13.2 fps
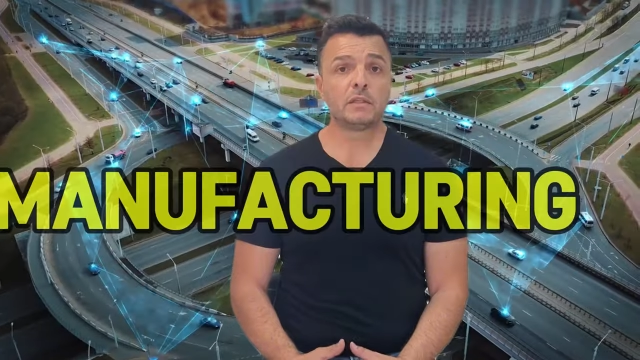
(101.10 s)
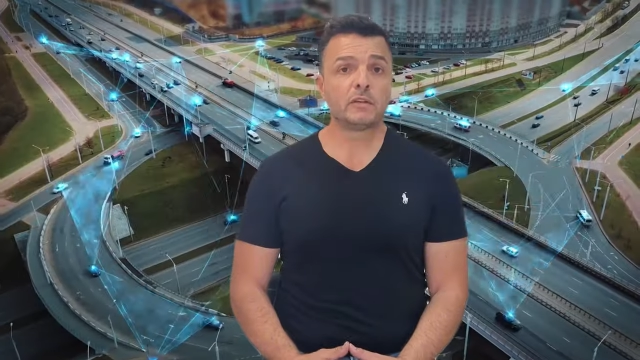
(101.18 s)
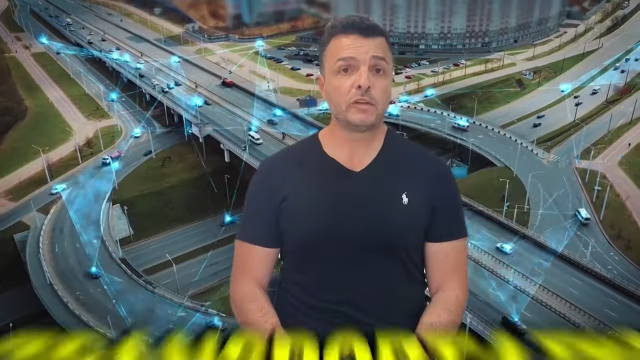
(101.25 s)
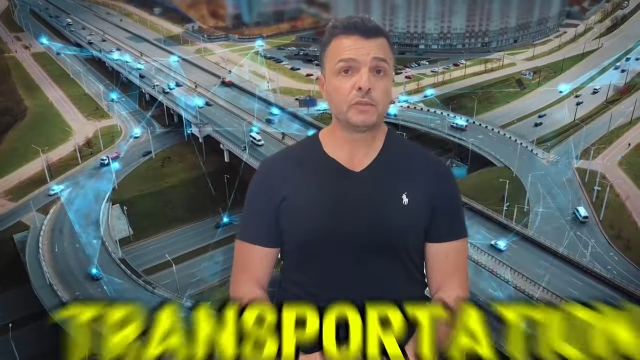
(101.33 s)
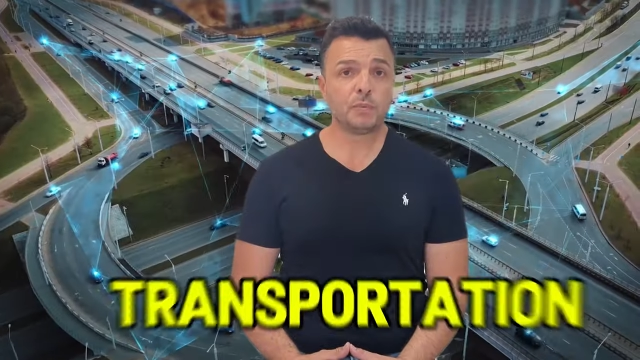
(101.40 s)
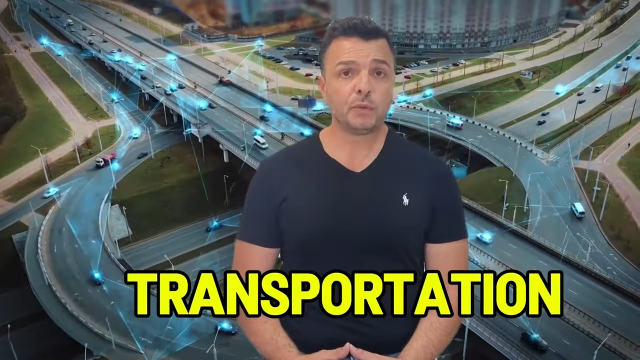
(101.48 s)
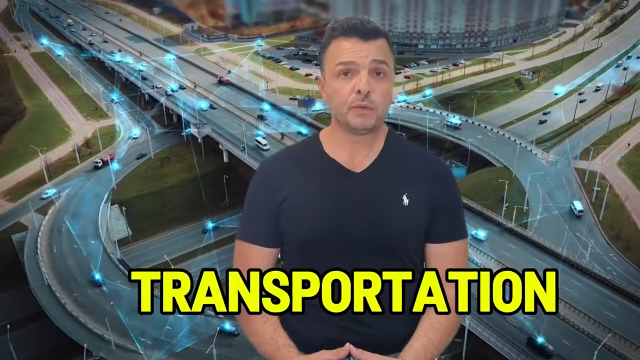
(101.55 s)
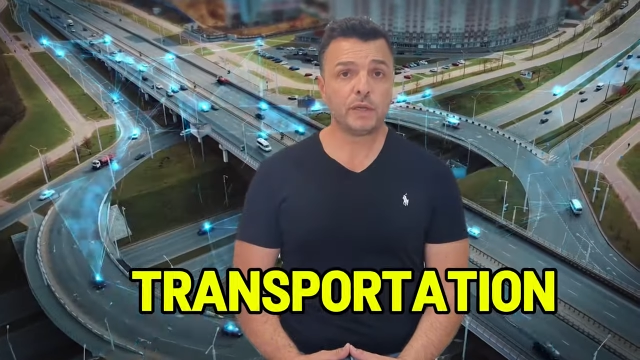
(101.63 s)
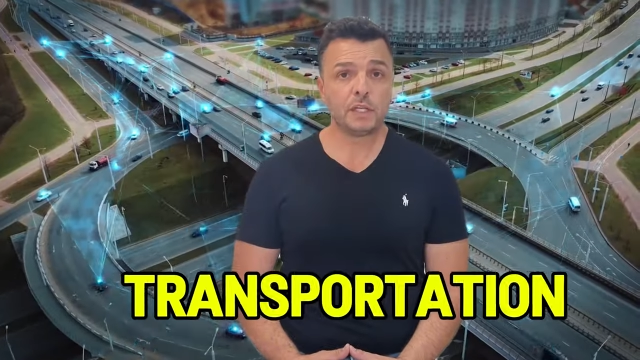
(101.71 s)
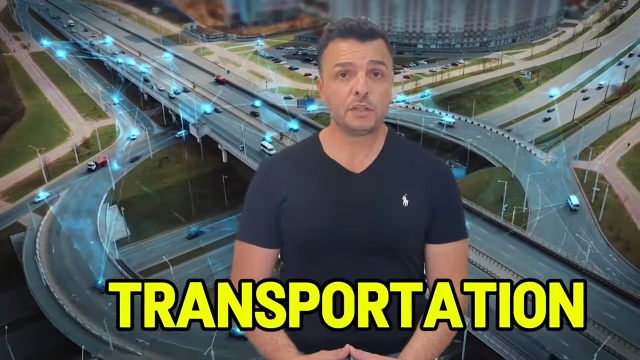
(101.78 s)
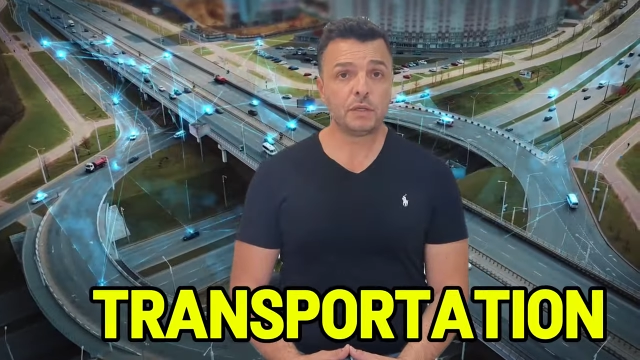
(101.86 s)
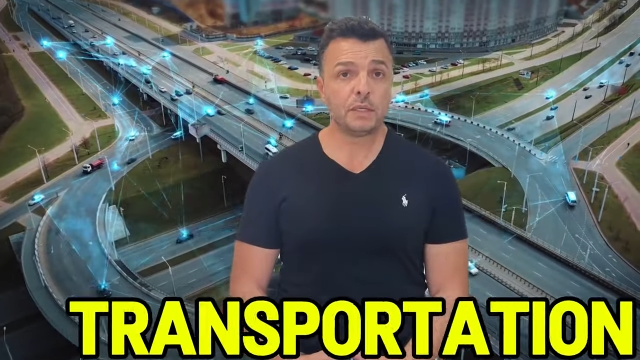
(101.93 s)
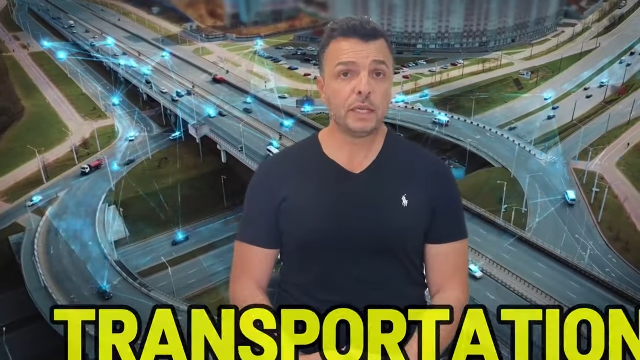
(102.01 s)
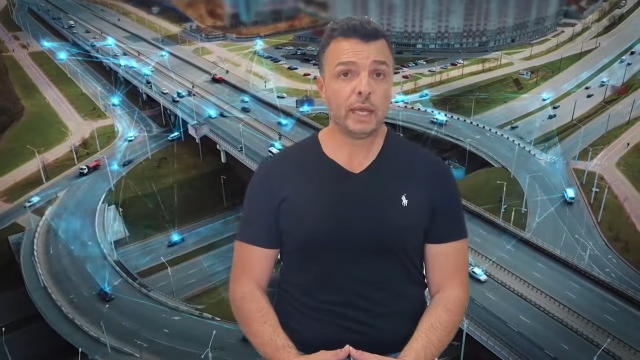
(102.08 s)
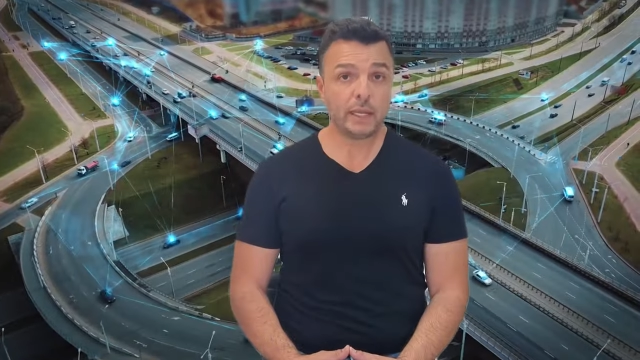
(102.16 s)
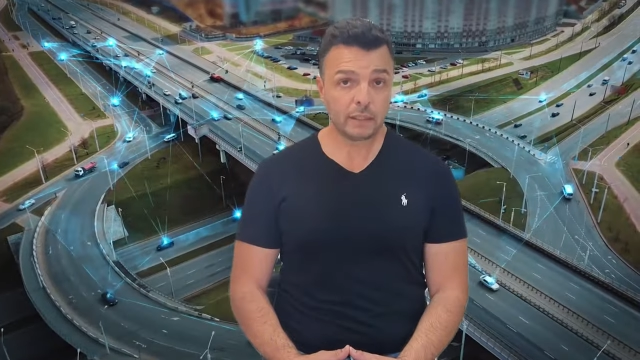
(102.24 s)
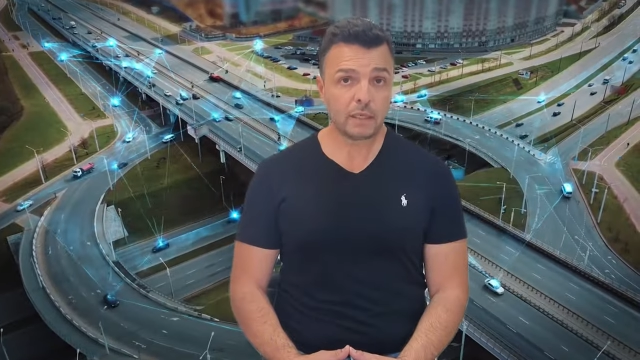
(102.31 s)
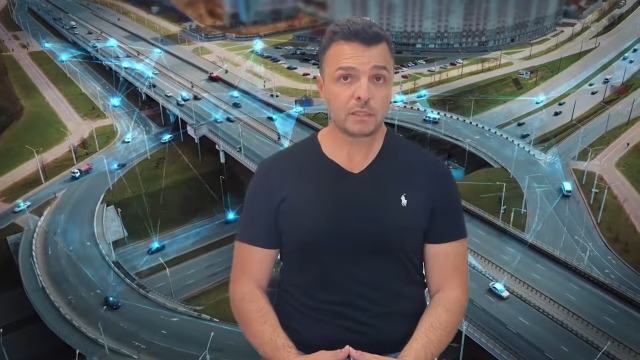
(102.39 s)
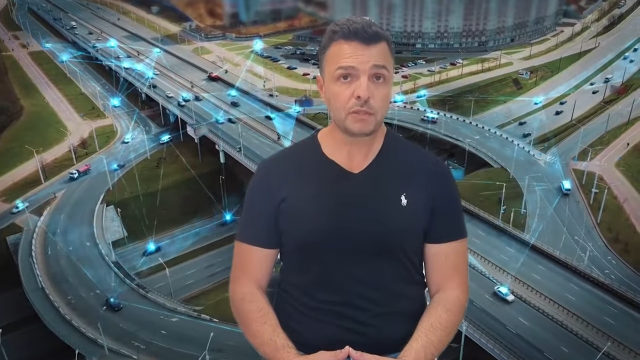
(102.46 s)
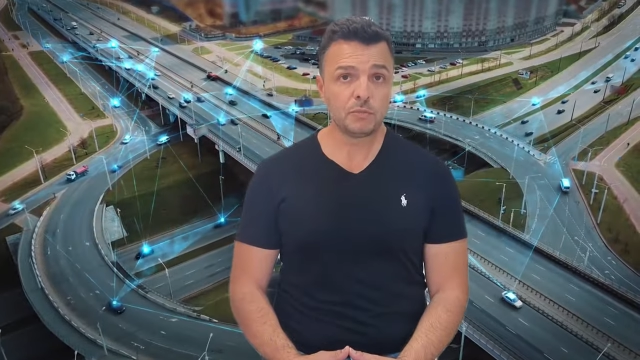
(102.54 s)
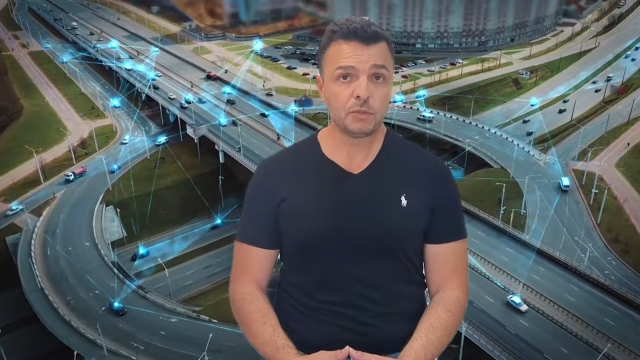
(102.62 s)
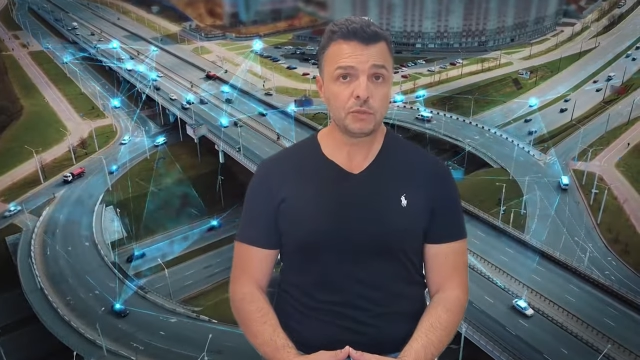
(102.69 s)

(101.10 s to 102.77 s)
transportation, and customer